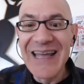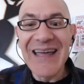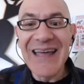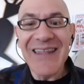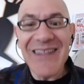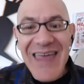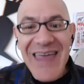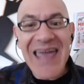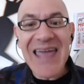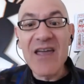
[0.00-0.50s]

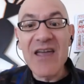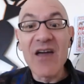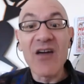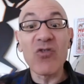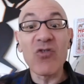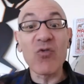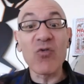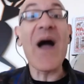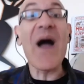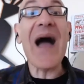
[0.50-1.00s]
They
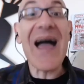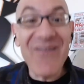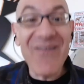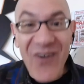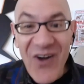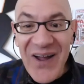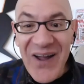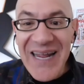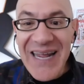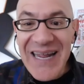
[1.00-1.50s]
thrive
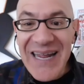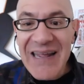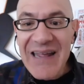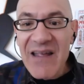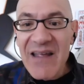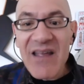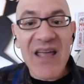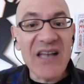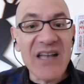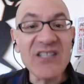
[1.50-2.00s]
on it.
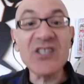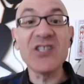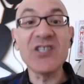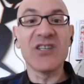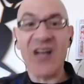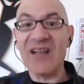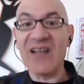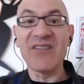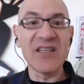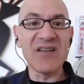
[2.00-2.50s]
It just
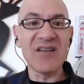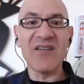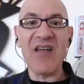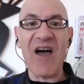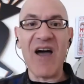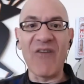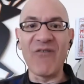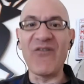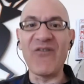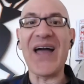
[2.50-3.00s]
doesn't
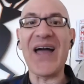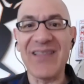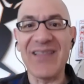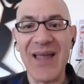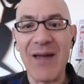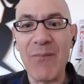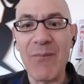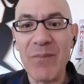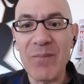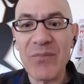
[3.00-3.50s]
affect them.